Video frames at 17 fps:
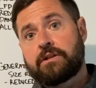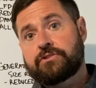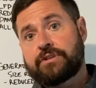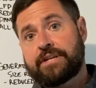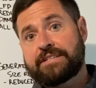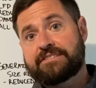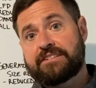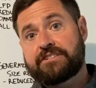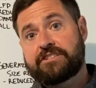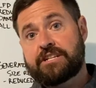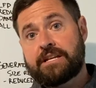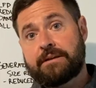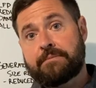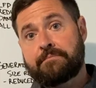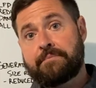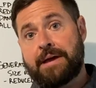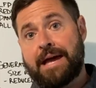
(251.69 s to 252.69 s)

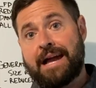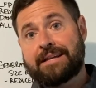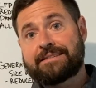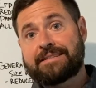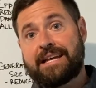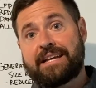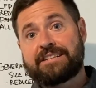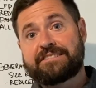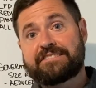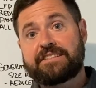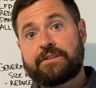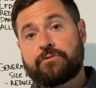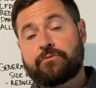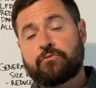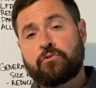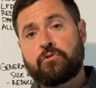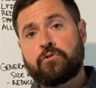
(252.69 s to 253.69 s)
transitioning back to AC
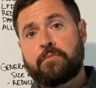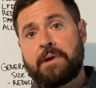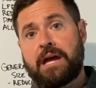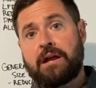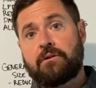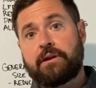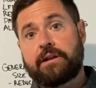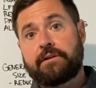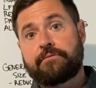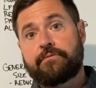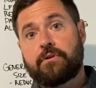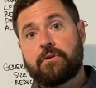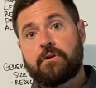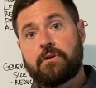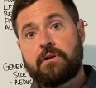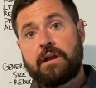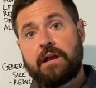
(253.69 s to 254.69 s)
through the battery
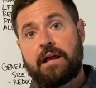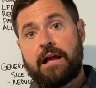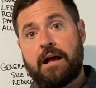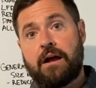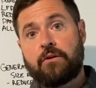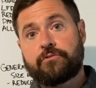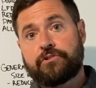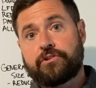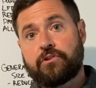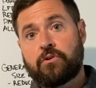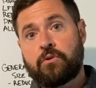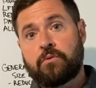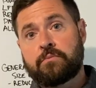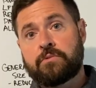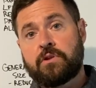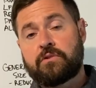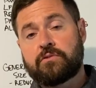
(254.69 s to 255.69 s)
inverter out to your
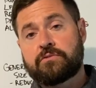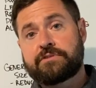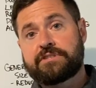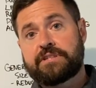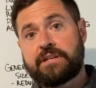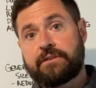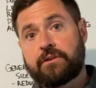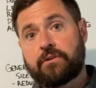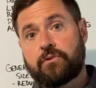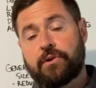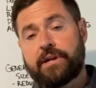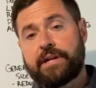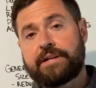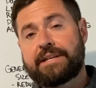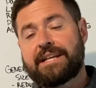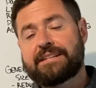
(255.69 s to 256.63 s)
home loads and the grid.